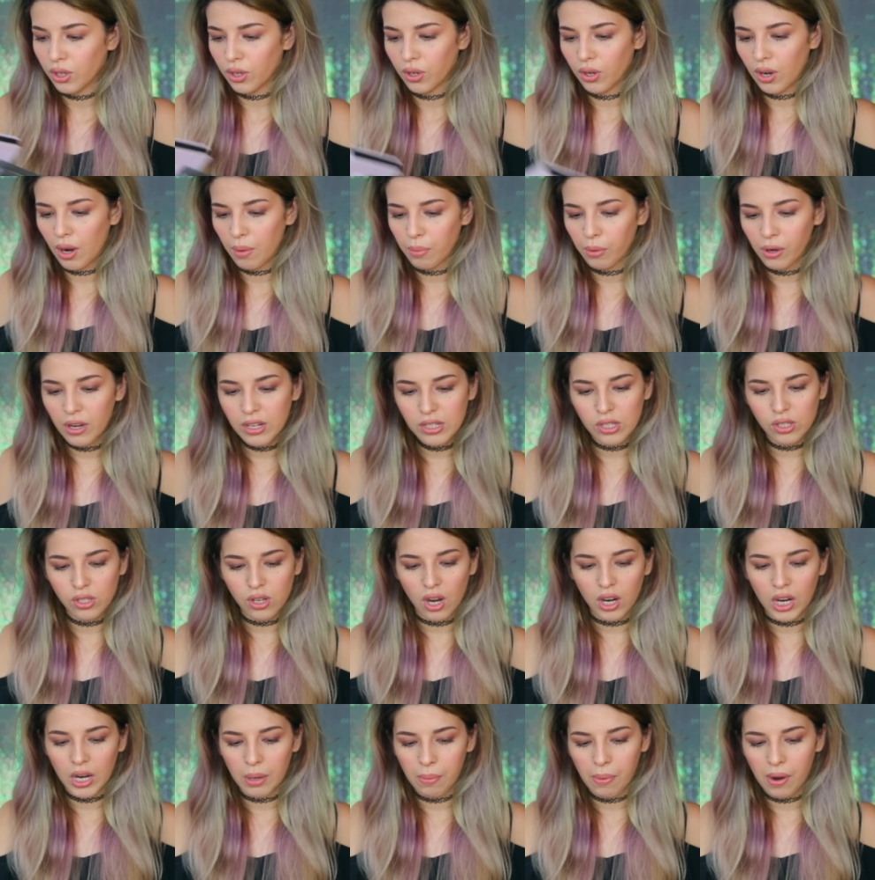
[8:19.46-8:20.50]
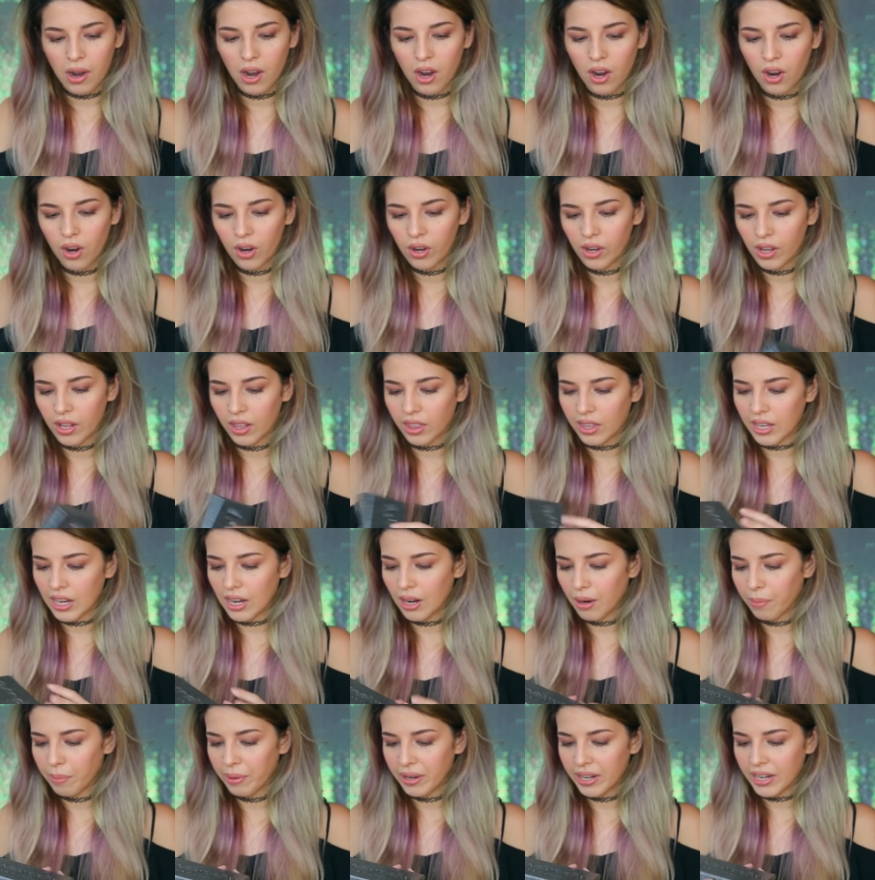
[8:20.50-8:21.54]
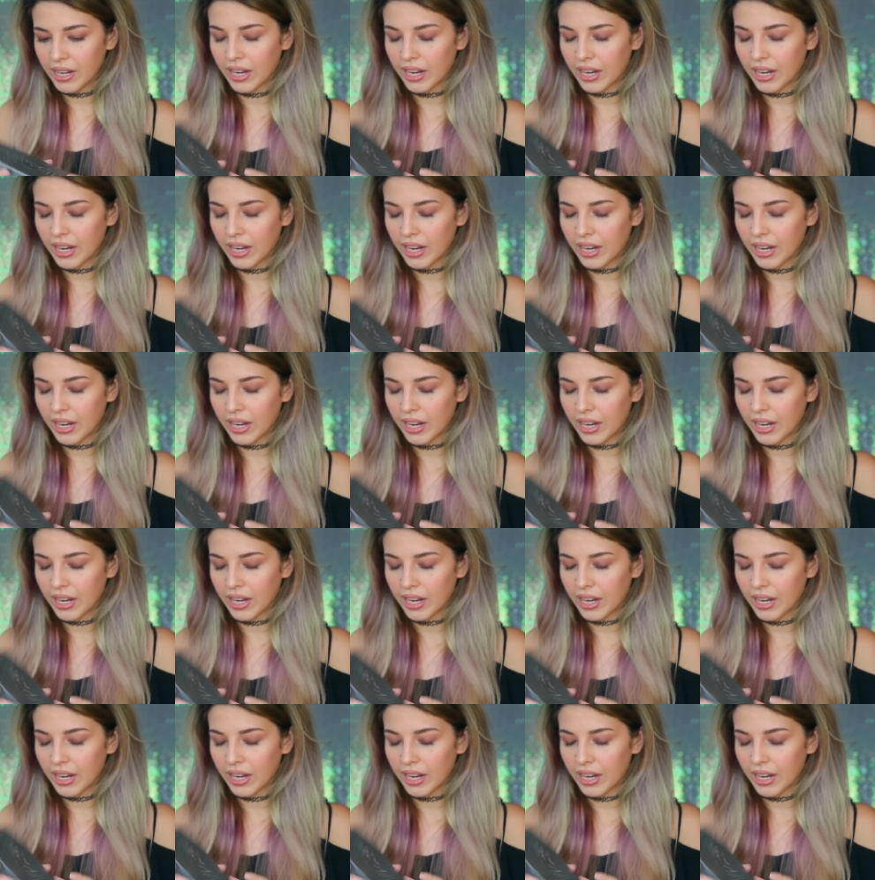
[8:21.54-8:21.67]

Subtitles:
I'm going to talk about the Urban